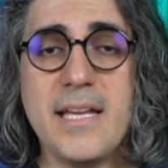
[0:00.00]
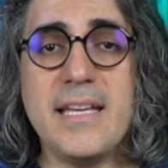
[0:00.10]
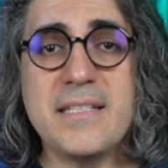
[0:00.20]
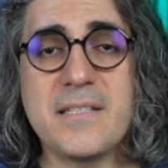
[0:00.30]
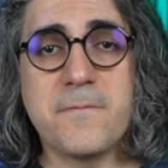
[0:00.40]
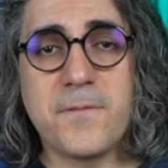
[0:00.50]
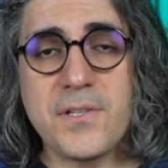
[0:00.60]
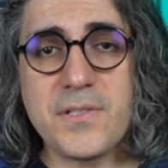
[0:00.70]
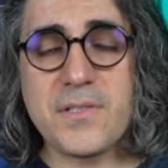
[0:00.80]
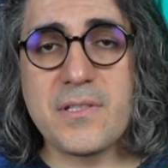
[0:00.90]
is the
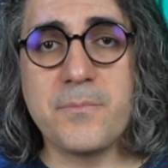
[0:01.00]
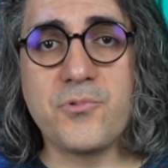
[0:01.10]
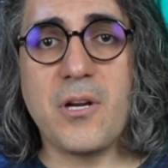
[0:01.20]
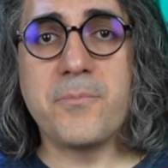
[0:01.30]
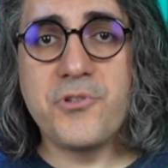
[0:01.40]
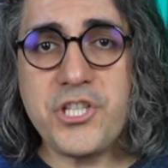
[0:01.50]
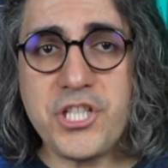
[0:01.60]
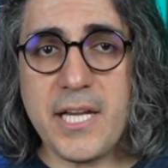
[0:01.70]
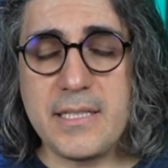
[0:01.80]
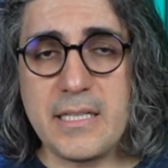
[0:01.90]
first step to
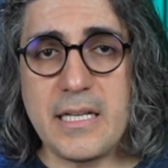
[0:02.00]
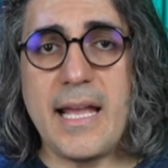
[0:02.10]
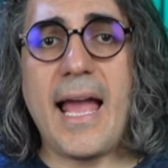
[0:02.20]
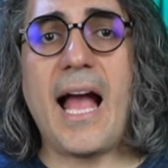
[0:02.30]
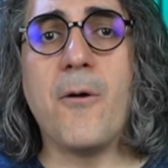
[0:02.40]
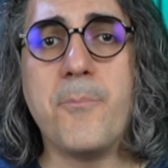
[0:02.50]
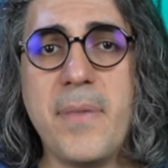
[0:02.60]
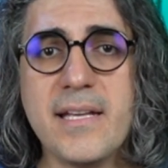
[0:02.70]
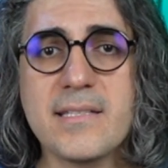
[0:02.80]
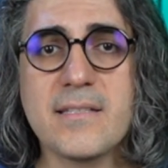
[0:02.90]
appreciating how
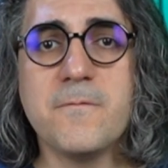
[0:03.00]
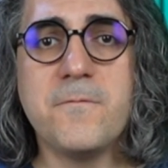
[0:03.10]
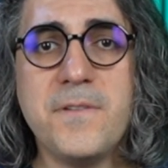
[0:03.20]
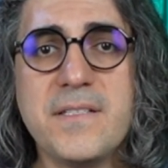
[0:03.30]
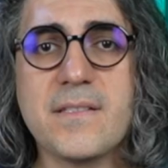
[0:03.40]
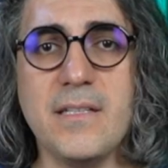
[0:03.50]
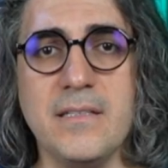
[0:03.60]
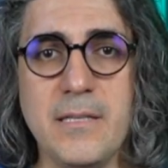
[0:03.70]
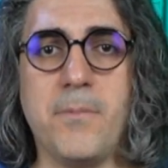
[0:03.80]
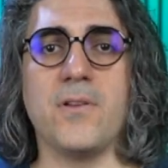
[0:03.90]
BESS fits in
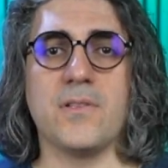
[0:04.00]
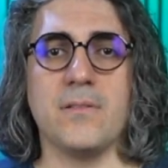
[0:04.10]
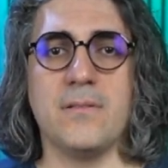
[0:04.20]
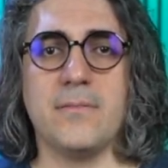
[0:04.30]
the puzzle.